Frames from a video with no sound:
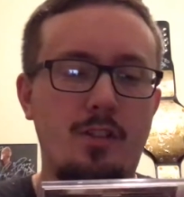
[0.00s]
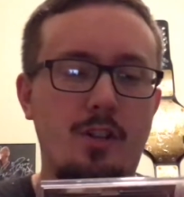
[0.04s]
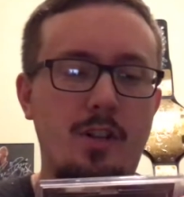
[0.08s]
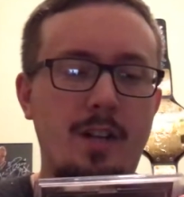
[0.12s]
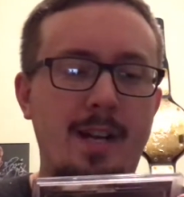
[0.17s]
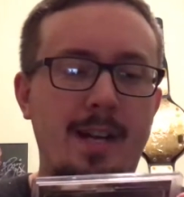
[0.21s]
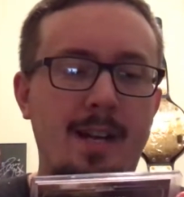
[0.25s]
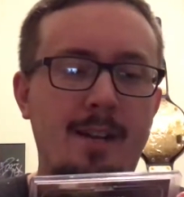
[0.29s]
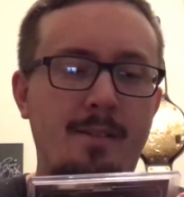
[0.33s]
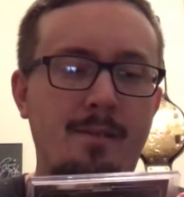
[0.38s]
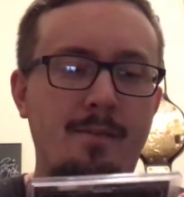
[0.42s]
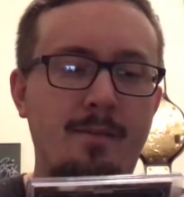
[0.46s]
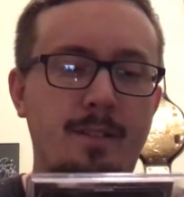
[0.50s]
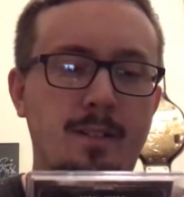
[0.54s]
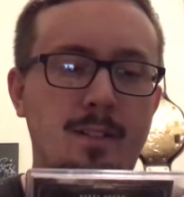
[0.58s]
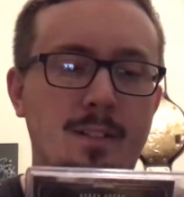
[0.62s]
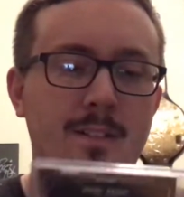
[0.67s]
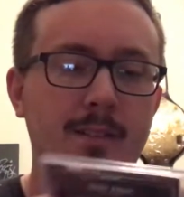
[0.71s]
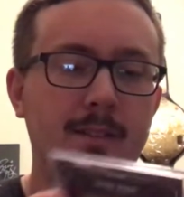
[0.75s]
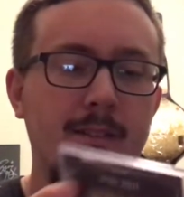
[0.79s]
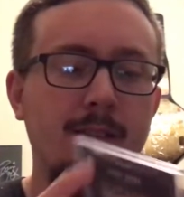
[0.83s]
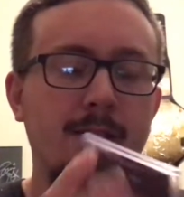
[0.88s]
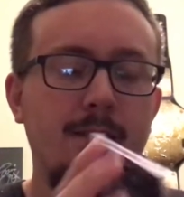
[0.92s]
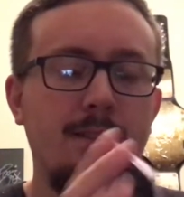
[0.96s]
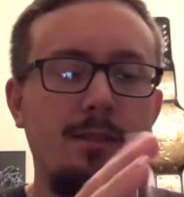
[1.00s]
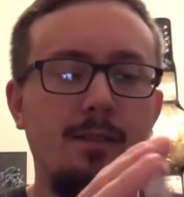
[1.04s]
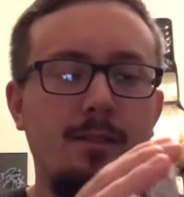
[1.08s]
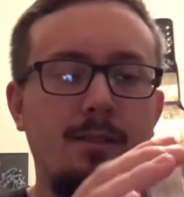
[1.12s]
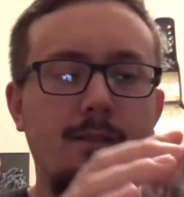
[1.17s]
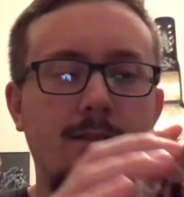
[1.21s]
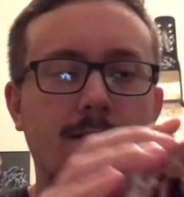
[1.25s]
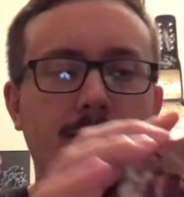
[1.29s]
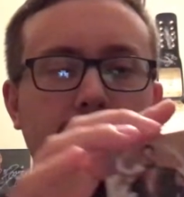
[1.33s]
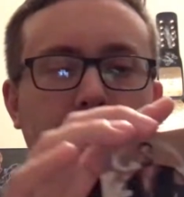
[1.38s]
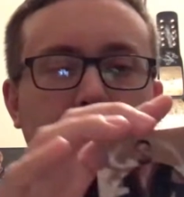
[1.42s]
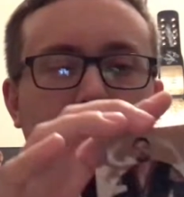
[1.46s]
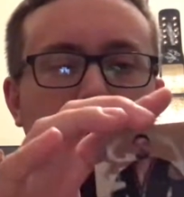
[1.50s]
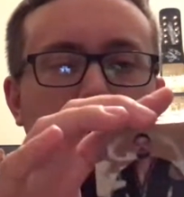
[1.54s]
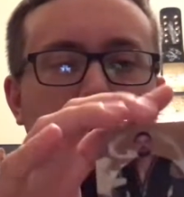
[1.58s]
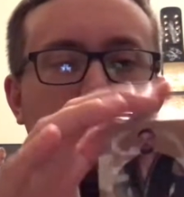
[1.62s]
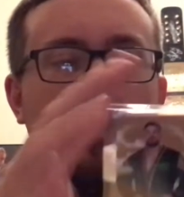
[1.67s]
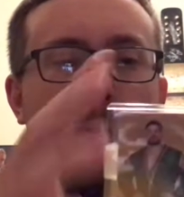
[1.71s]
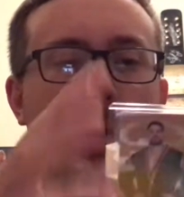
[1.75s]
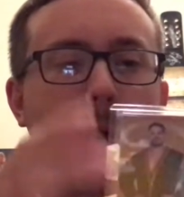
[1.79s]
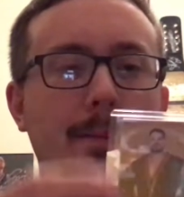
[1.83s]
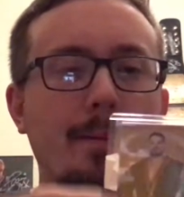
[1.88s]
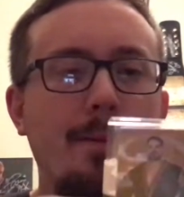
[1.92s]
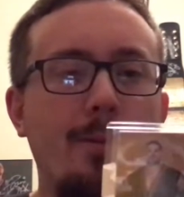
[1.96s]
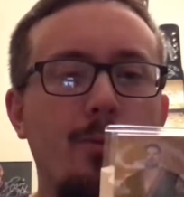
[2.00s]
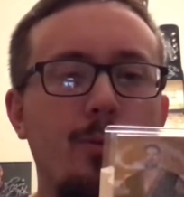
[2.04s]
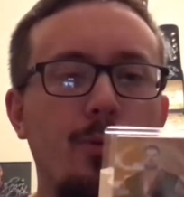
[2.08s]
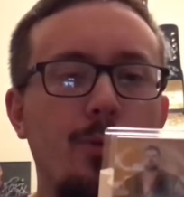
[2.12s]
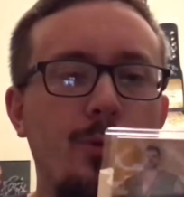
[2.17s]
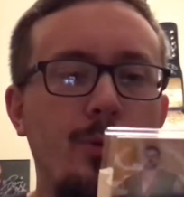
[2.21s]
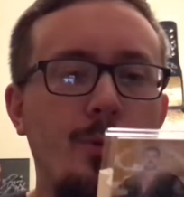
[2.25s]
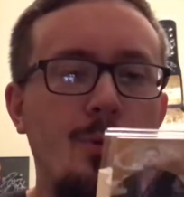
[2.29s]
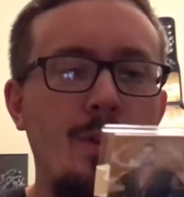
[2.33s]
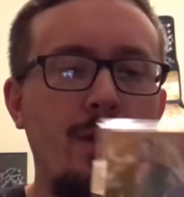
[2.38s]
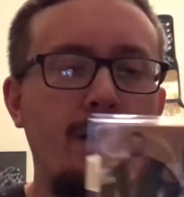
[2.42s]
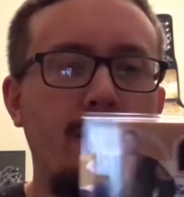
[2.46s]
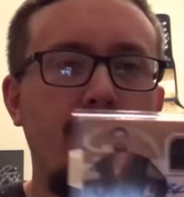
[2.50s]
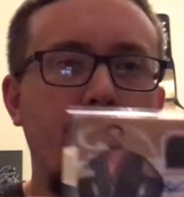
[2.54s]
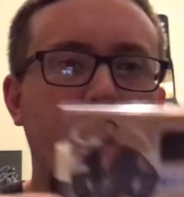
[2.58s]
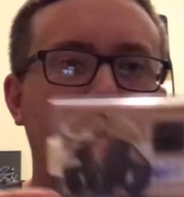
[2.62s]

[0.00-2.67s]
trade. A Bobby Roode.